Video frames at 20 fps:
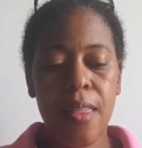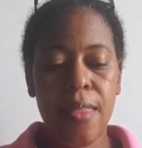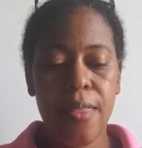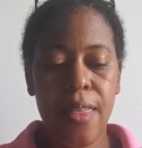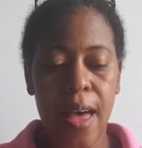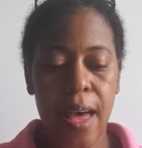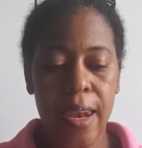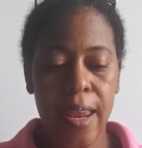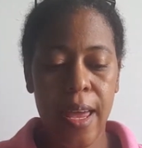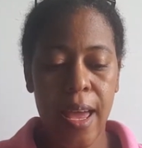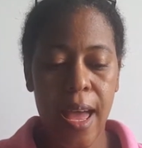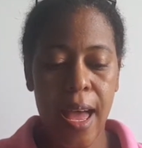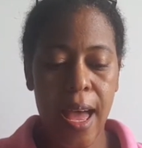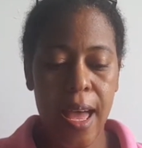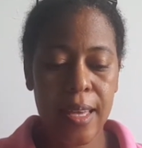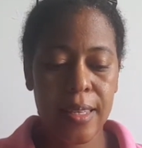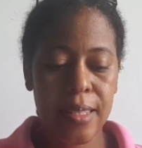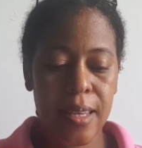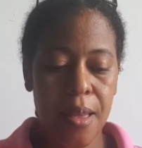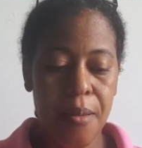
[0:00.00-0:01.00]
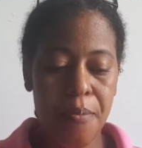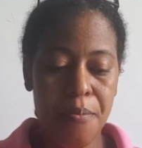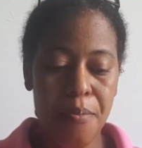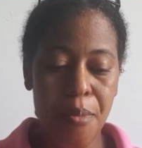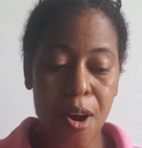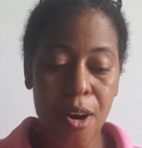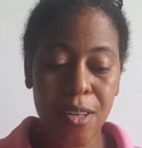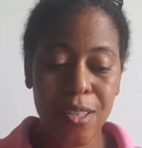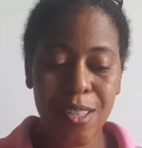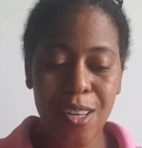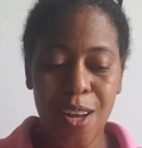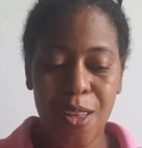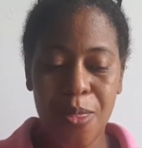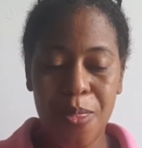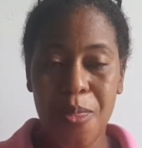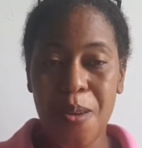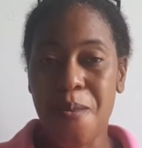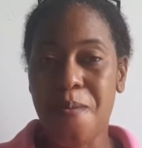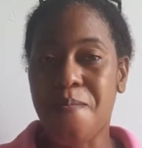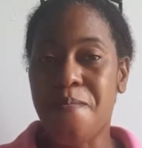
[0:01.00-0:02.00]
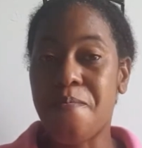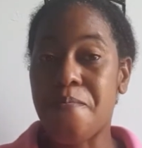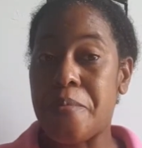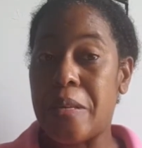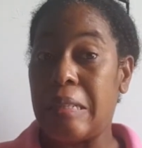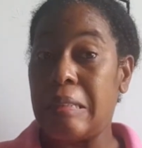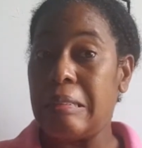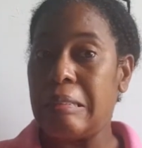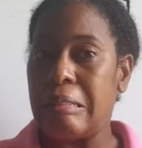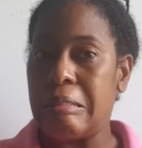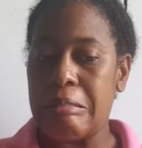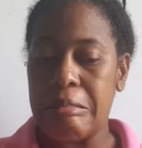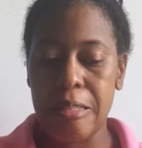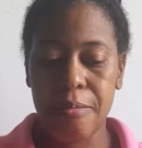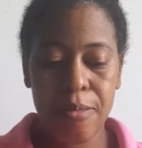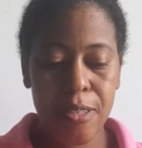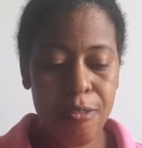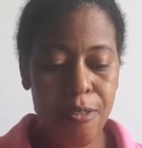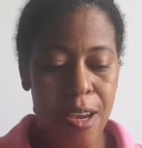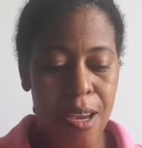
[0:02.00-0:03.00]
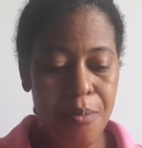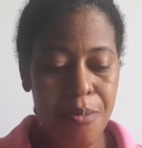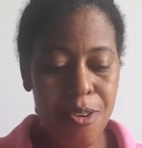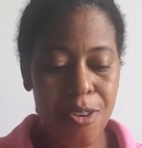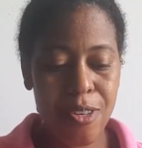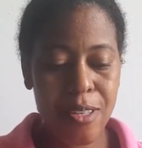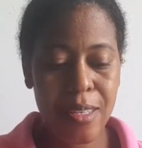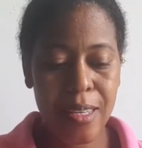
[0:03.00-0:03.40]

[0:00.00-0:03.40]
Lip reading: that has embarked on their 1,000,000 subscribers.